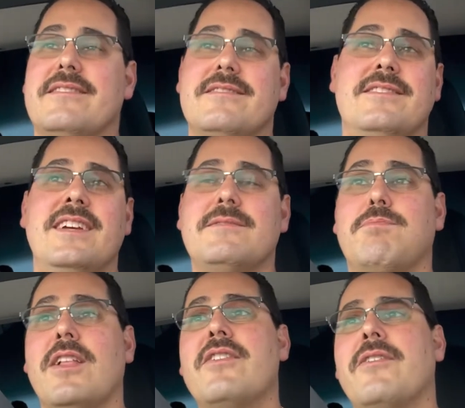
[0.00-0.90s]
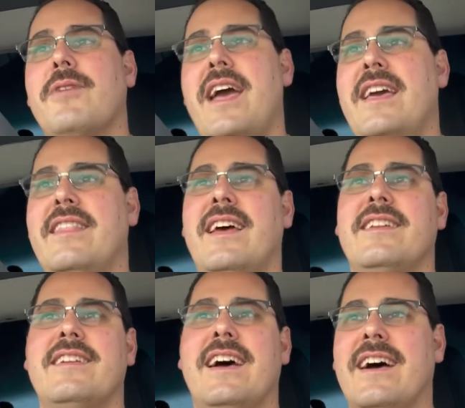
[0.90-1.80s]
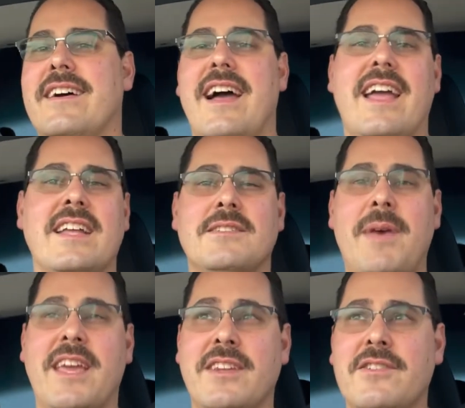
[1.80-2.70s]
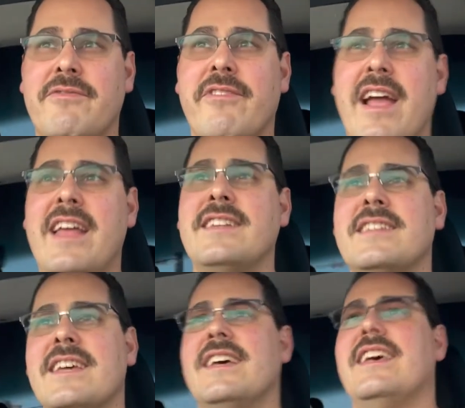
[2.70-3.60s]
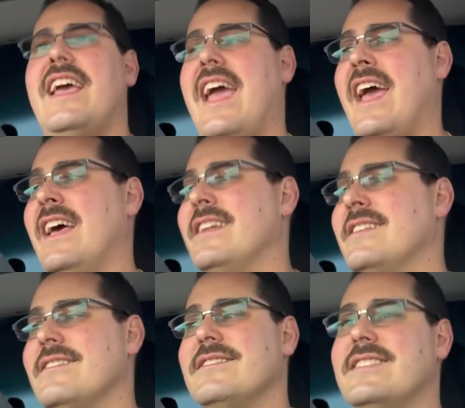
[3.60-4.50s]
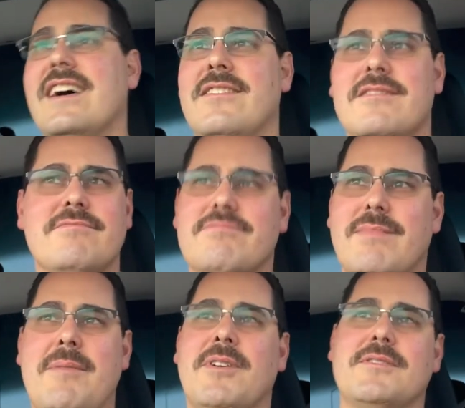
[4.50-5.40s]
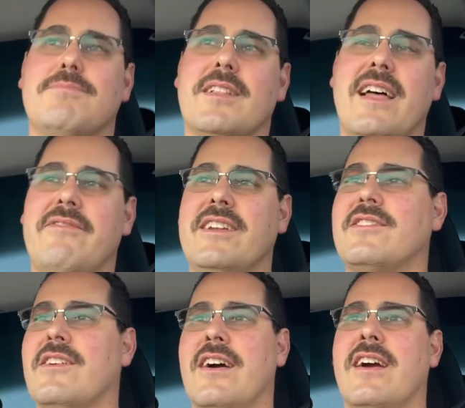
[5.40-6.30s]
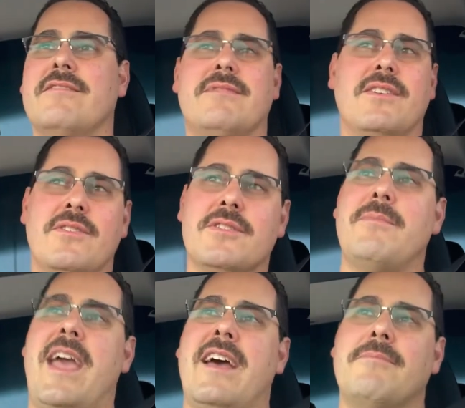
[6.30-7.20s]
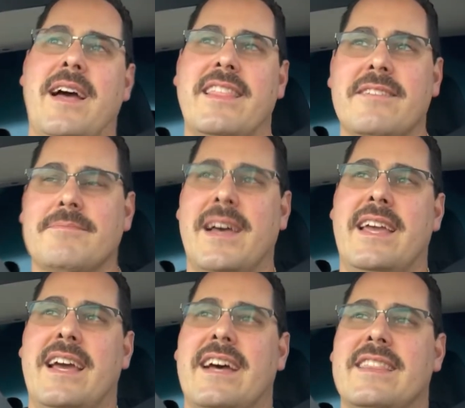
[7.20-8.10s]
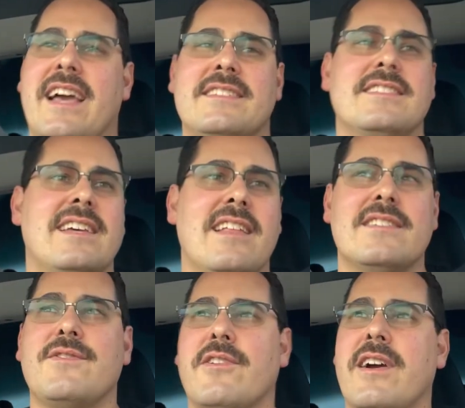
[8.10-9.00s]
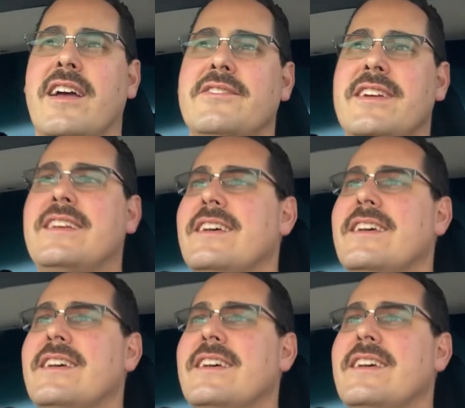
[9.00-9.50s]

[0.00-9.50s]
just blown away that I got to make a new friend and sell my most beloved car, the old man, my Lexus LS 400.